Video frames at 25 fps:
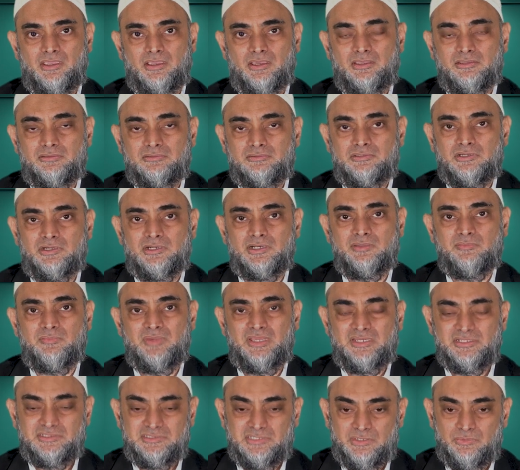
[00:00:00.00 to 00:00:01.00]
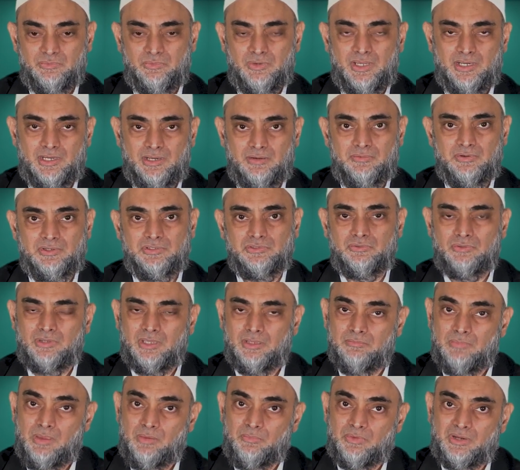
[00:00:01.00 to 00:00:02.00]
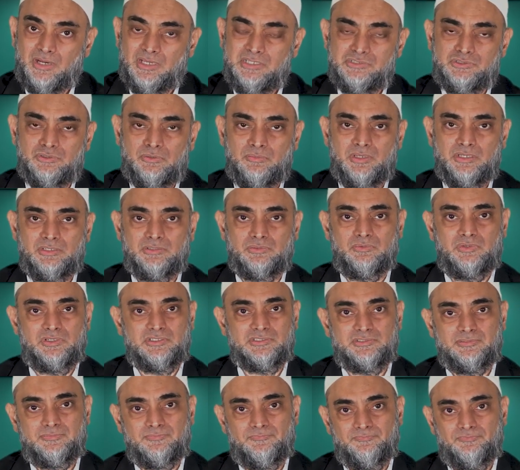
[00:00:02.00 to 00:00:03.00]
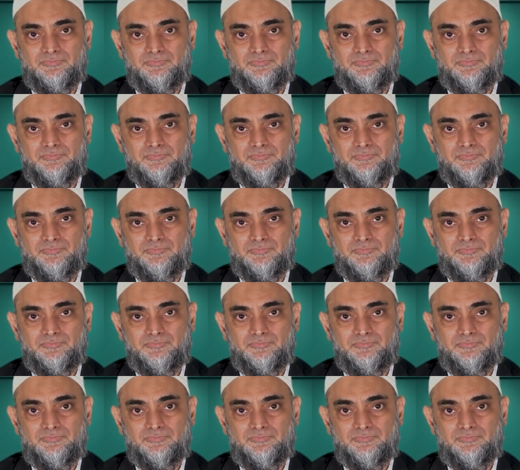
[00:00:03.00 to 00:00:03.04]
In 30 minutes, in 1 hour, you can memorize so many duas.